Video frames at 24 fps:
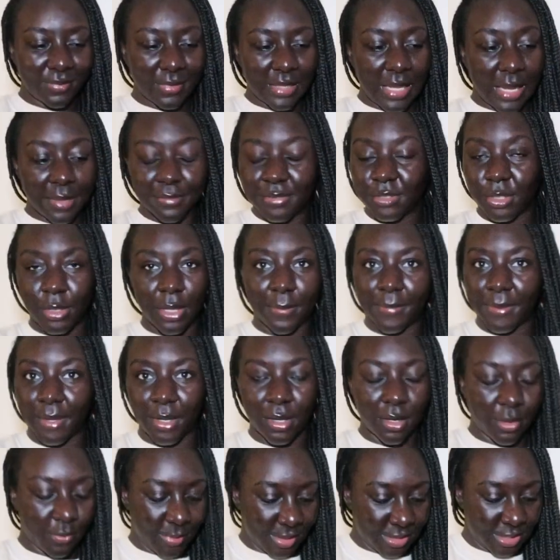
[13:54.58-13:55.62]
I'm so happy I
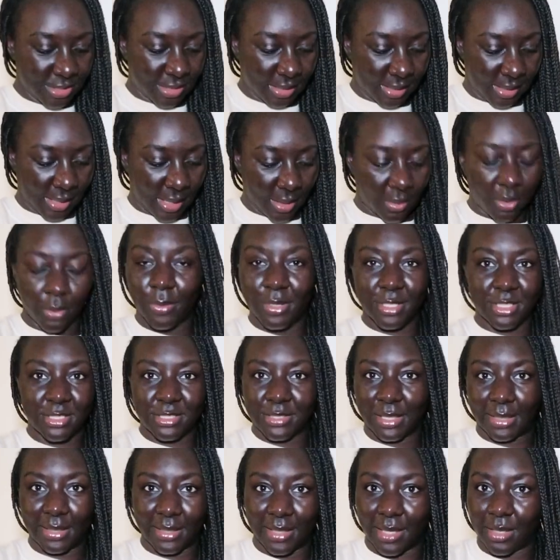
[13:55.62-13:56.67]
can't wait to take it out. I wanted to
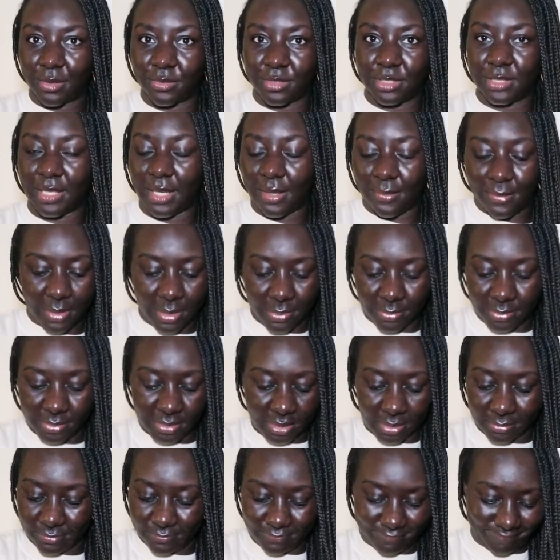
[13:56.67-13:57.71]
take it out today, but I was
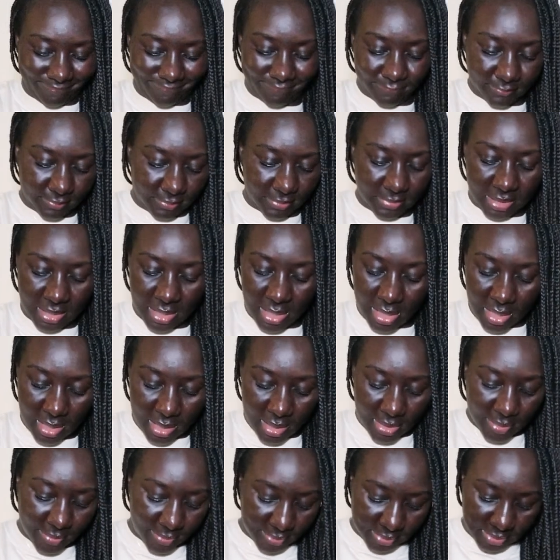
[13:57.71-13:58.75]
like, mm -mm.
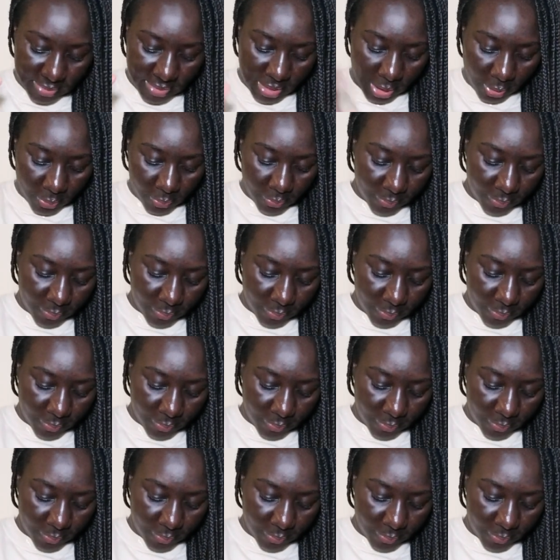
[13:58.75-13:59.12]
no.